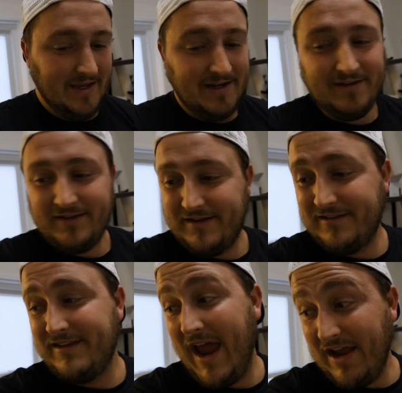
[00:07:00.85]
It is a
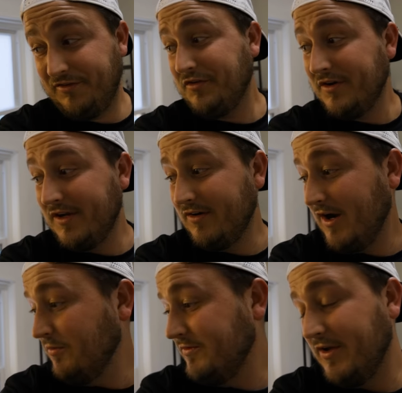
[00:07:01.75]
disaster in here,
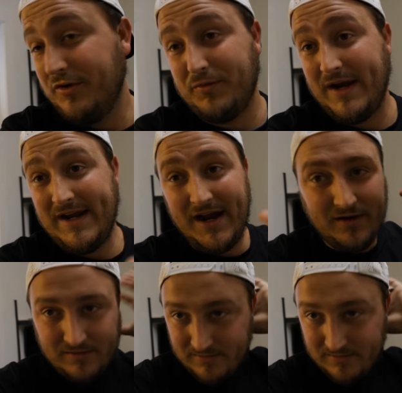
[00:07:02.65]
I will tell you right now.